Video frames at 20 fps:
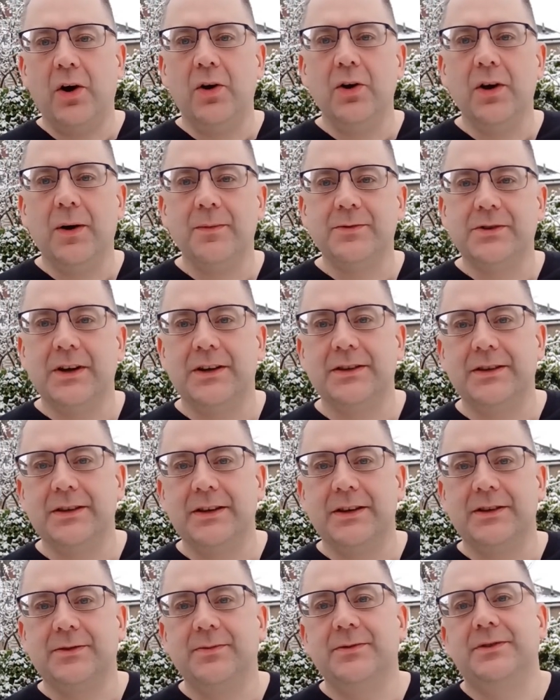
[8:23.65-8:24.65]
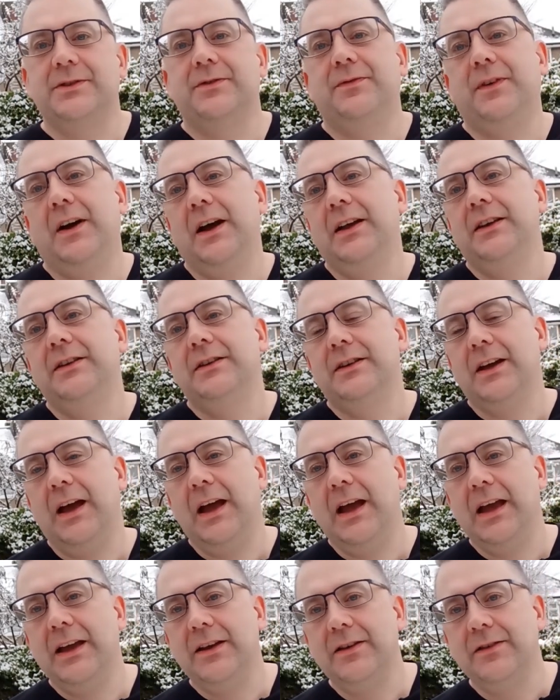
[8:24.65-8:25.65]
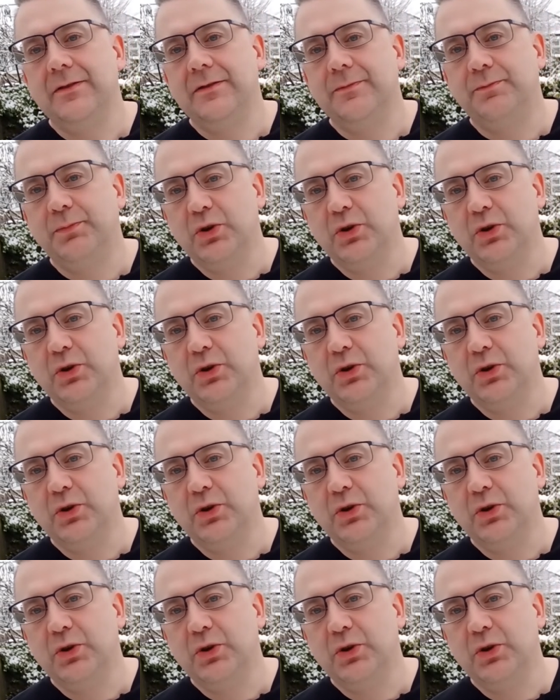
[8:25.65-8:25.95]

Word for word: whole object of this was to find a